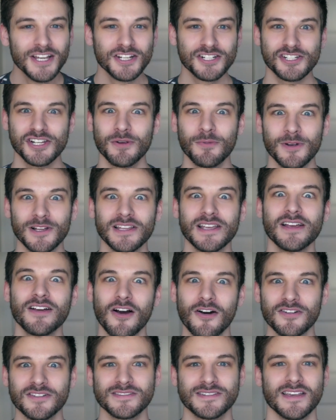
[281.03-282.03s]
She really
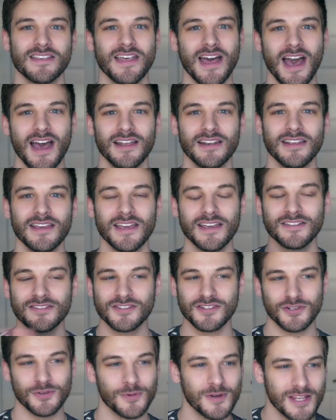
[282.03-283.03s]
goes to that
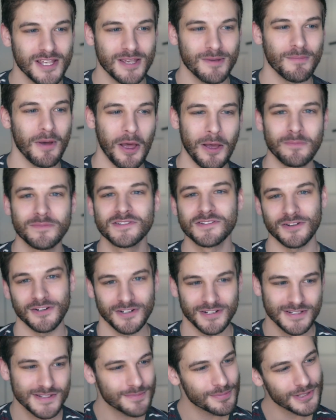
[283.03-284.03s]
extreme
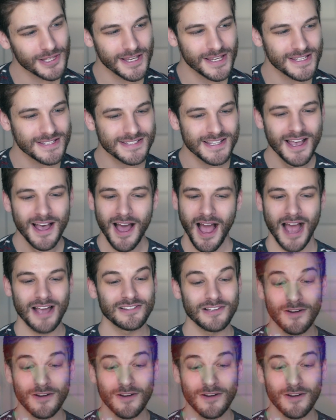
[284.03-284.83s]
absurdist place. I